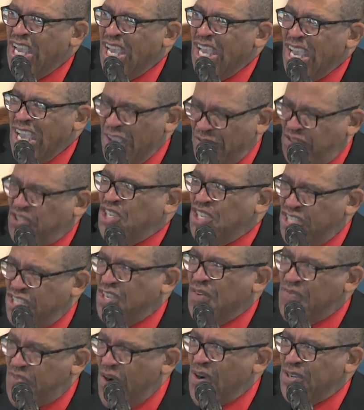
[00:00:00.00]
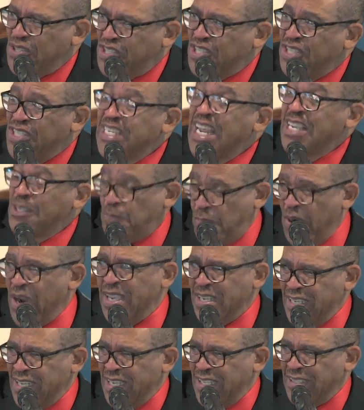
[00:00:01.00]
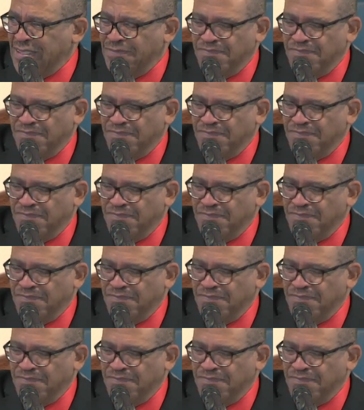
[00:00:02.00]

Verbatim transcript: if she's a virgin that's pregnant?